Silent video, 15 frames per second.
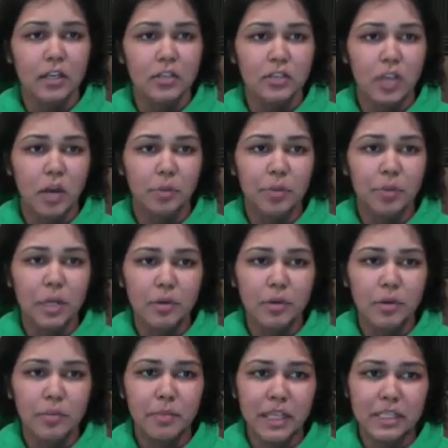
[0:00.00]
so
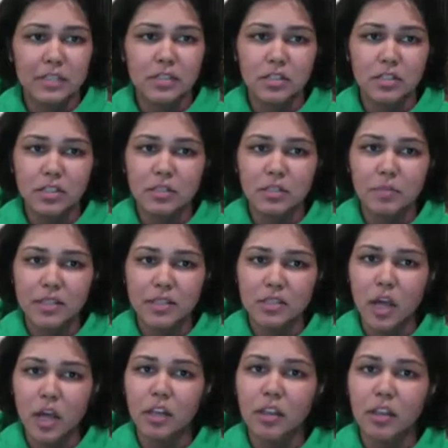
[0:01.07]
people make decisions based
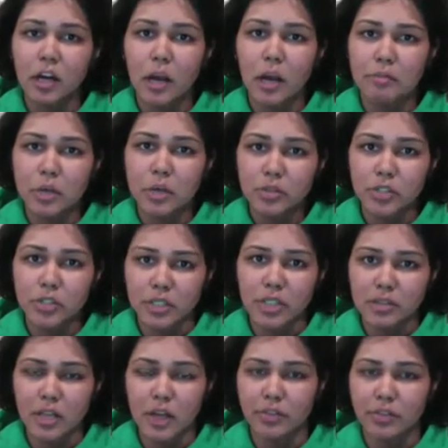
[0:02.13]
on their
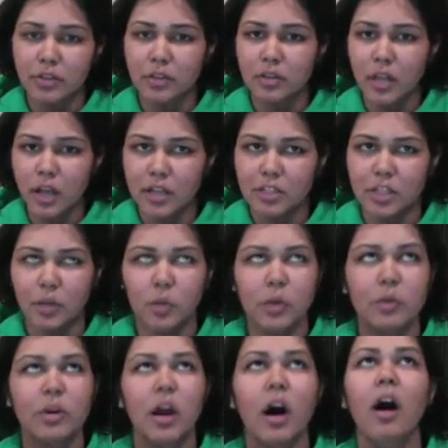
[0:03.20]
emotions not their logic we
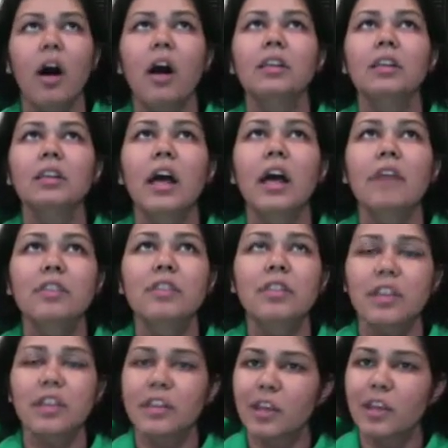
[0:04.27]
would all love to
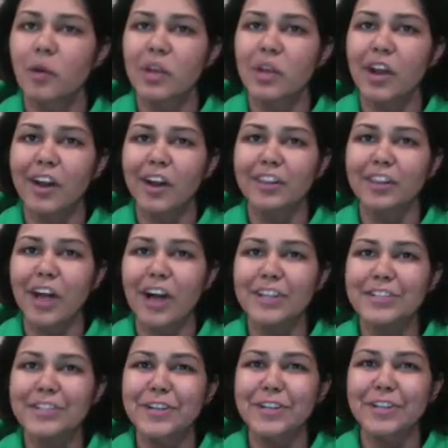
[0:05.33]
think that we are
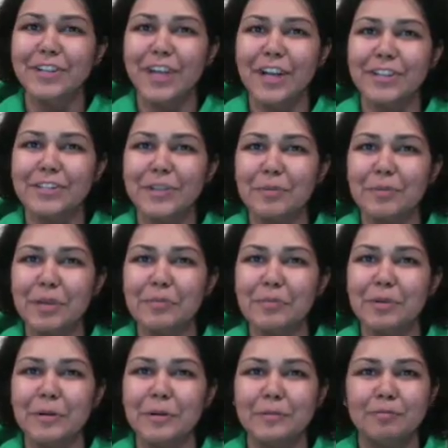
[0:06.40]
logical logical
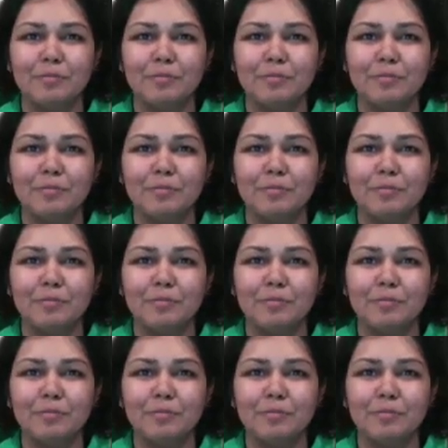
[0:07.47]
people